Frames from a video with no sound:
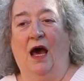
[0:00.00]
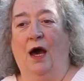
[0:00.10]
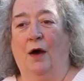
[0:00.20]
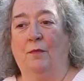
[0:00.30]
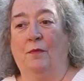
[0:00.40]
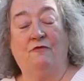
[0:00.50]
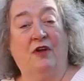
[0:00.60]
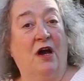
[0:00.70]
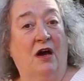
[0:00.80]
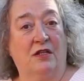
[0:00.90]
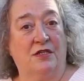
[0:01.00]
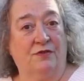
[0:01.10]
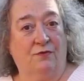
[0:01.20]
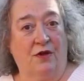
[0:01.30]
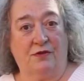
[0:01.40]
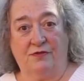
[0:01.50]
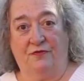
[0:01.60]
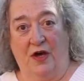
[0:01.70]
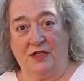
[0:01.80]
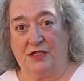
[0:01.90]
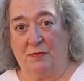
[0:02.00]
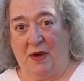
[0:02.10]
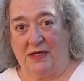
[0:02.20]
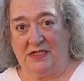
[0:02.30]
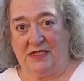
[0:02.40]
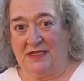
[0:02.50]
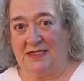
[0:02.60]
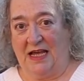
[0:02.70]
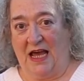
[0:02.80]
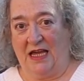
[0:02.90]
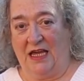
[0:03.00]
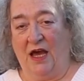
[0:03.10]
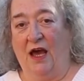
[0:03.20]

um, regardless of what First Bus say.